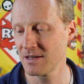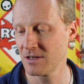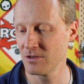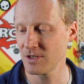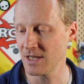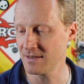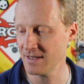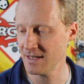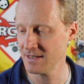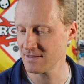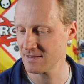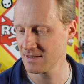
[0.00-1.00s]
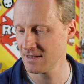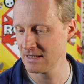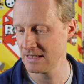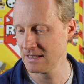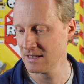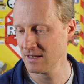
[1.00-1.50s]
good antennas.
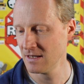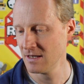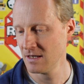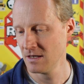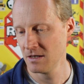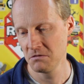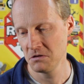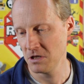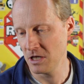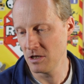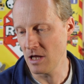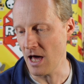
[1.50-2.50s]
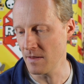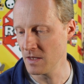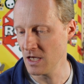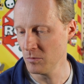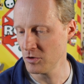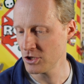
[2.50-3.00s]
An
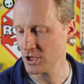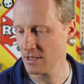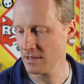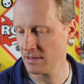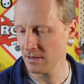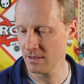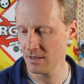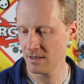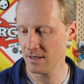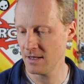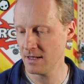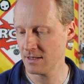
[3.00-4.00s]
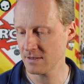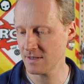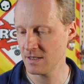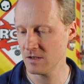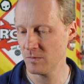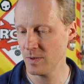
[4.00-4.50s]
unnamed channel.
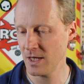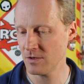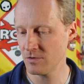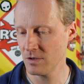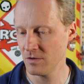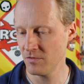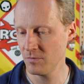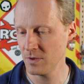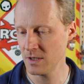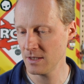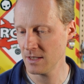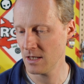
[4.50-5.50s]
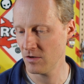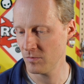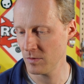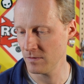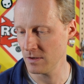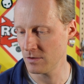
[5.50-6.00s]
Alexander Petrov,
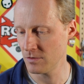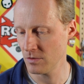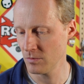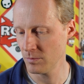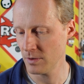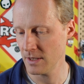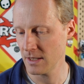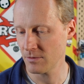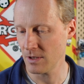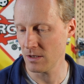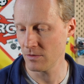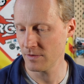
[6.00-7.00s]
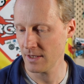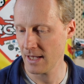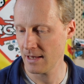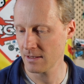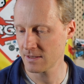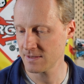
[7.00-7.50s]
BKFBV, Drone Playground,
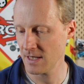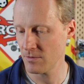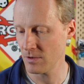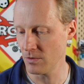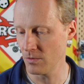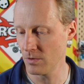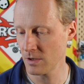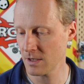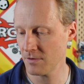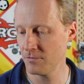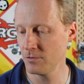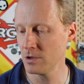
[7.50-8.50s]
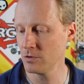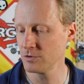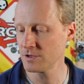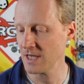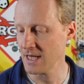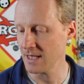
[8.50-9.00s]
Elk Zero, Gafur
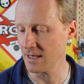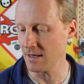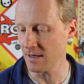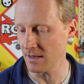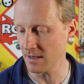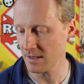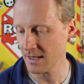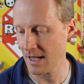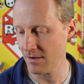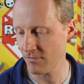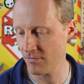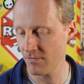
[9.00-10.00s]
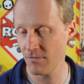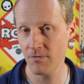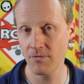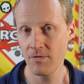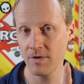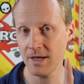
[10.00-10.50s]
Hussein,
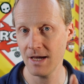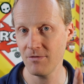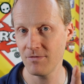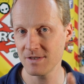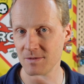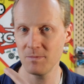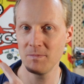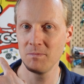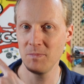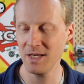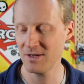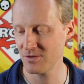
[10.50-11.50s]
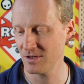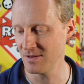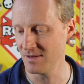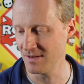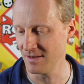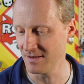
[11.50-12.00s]
Gaf is a
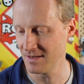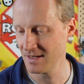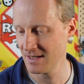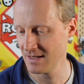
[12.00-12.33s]
patron,